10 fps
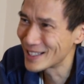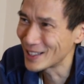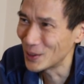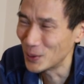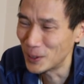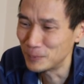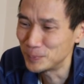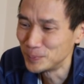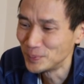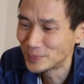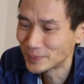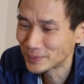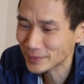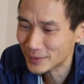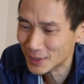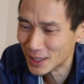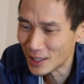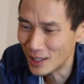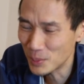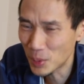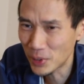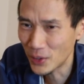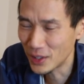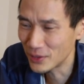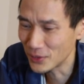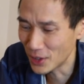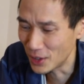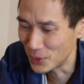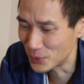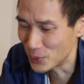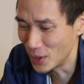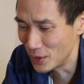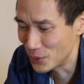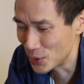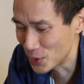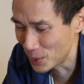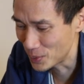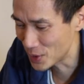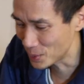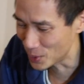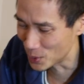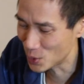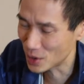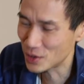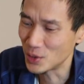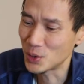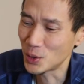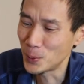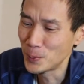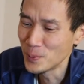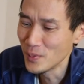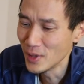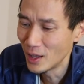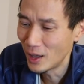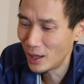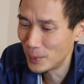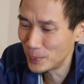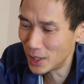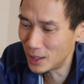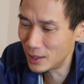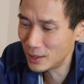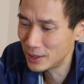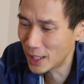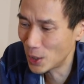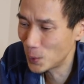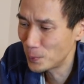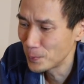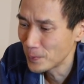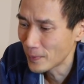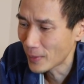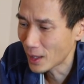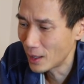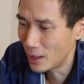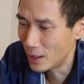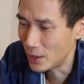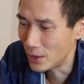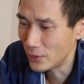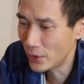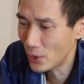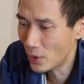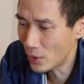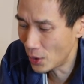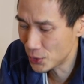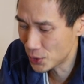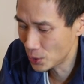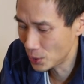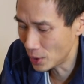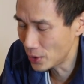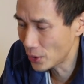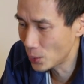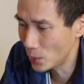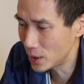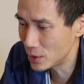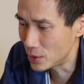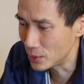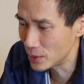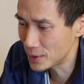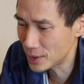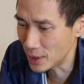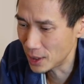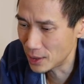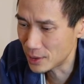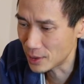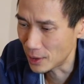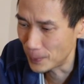So I'm preparing for some simple tricks here. So now, there are also, another way to do this is